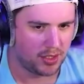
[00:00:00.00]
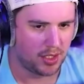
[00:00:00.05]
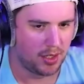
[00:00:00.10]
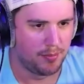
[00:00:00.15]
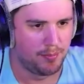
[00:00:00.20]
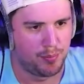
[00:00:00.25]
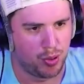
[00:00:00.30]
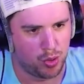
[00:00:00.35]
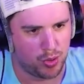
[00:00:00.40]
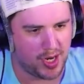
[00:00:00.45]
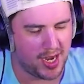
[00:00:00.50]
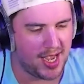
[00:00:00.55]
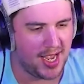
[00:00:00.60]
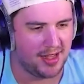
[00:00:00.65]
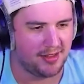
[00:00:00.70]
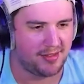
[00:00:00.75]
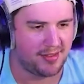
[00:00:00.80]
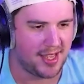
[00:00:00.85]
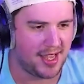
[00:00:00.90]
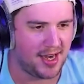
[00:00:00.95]
You get the
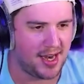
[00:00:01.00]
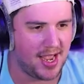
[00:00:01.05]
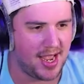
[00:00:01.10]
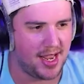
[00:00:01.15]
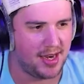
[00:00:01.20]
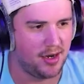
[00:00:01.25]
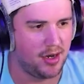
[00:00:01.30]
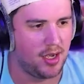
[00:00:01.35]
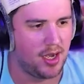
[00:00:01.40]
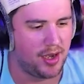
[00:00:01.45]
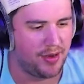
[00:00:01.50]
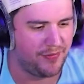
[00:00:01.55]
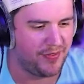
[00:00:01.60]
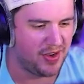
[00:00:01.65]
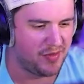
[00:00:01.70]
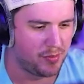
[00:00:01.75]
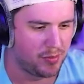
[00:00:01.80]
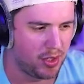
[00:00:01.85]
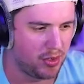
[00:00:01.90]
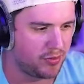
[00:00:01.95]
Booga headset at
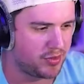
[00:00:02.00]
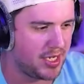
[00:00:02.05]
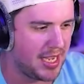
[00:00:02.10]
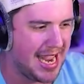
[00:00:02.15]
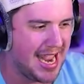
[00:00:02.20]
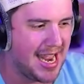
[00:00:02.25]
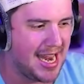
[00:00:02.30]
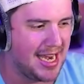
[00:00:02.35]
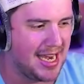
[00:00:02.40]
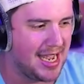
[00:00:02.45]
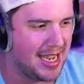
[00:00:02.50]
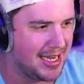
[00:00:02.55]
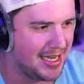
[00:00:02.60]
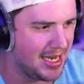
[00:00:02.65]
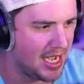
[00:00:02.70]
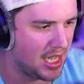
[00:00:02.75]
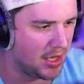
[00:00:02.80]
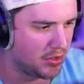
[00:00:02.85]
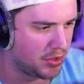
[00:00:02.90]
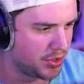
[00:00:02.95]
Five and Below,
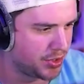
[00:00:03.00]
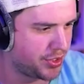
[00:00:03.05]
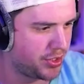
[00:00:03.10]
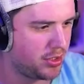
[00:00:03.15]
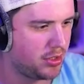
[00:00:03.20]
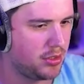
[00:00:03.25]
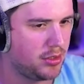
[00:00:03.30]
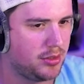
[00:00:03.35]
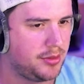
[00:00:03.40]
$10.